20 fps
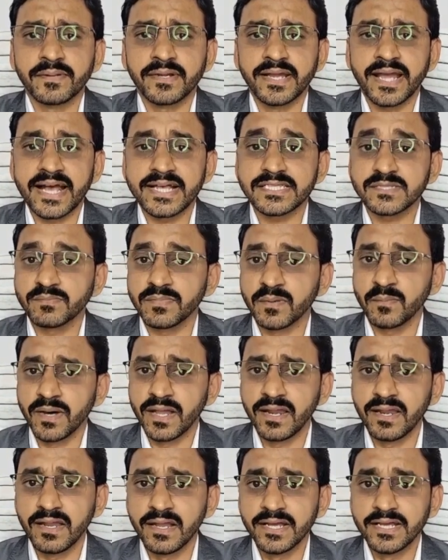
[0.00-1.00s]
gas
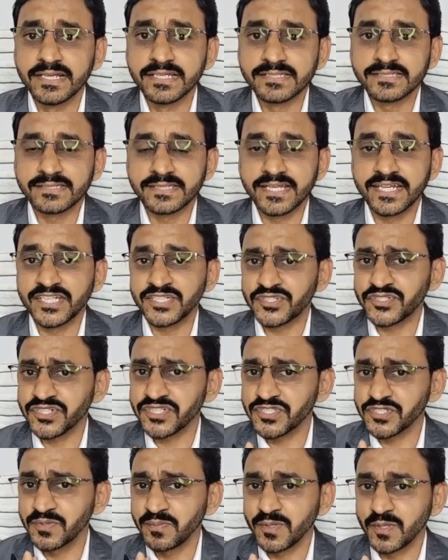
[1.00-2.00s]
bubble seen
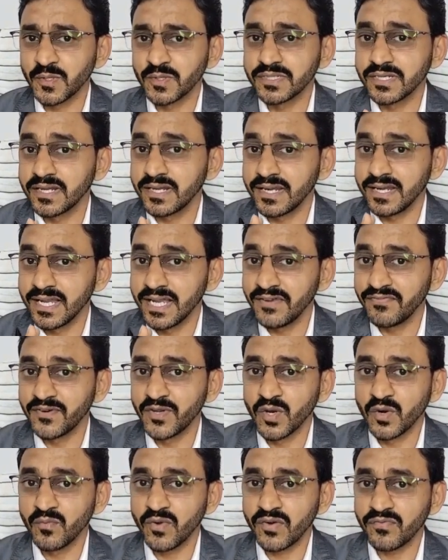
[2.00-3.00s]
just below the left
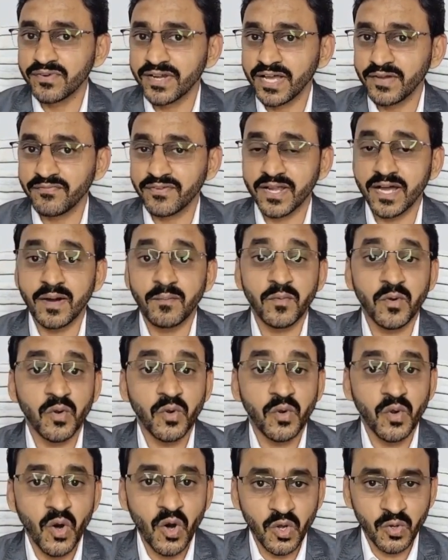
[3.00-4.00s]
dome of diaphragm.
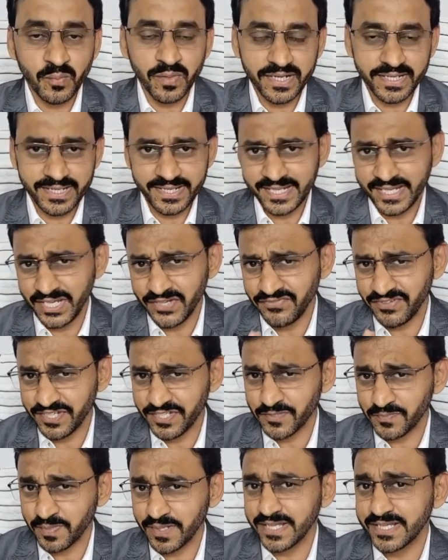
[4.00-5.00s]
Normally if it
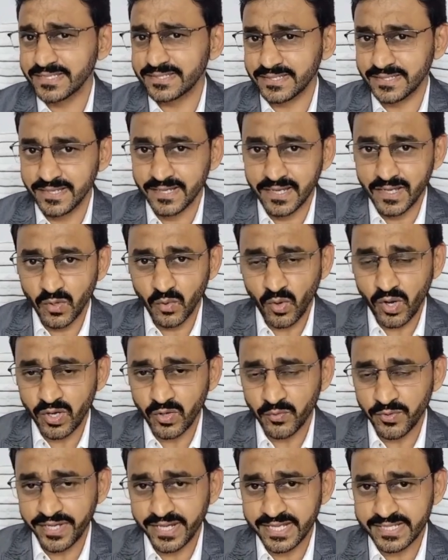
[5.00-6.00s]
is placed,
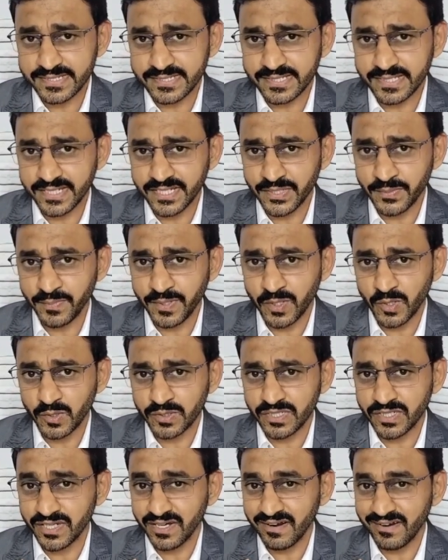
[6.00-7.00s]
well, we can say below
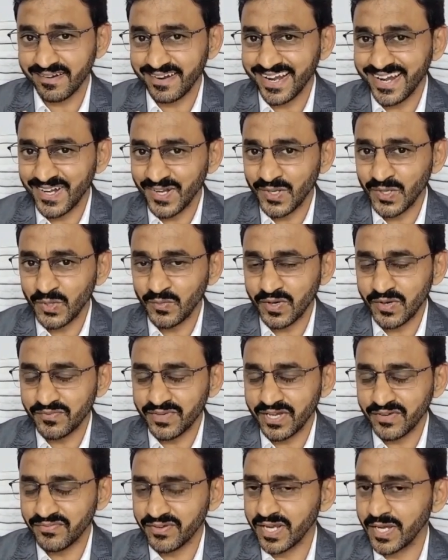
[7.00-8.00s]
the right dome of
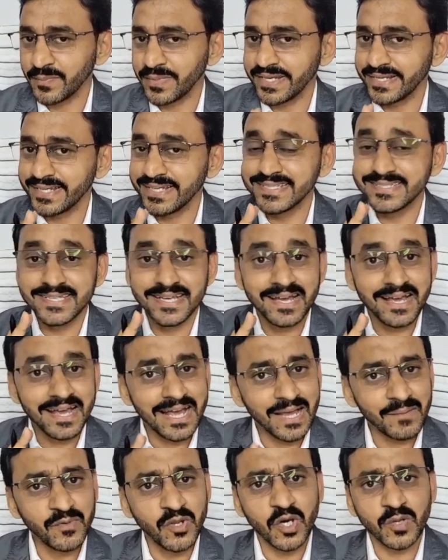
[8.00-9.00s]
diaphragm, it is
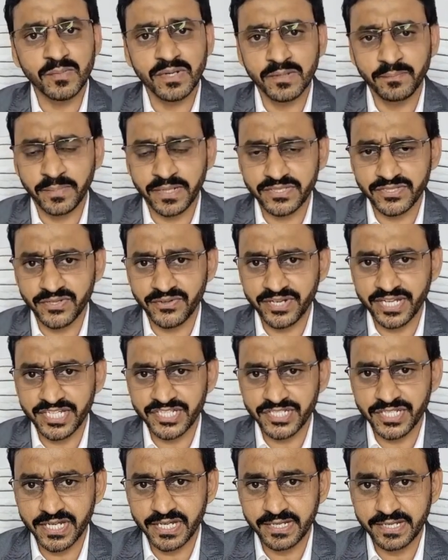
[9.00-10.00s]
abnormal
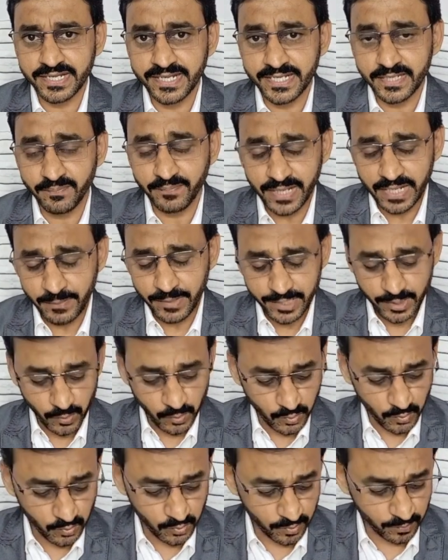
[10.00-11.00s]
presentation. It may be
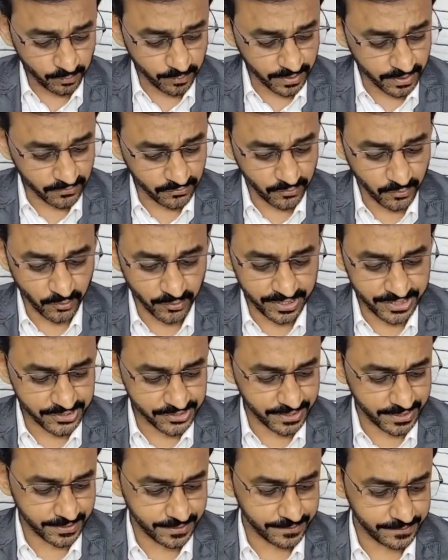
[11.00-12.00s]
due to
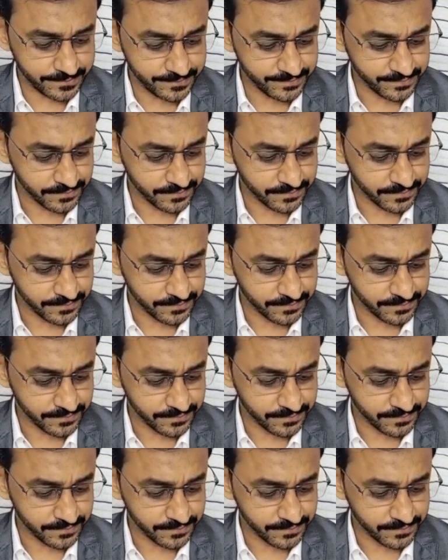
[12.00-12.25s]
perforation.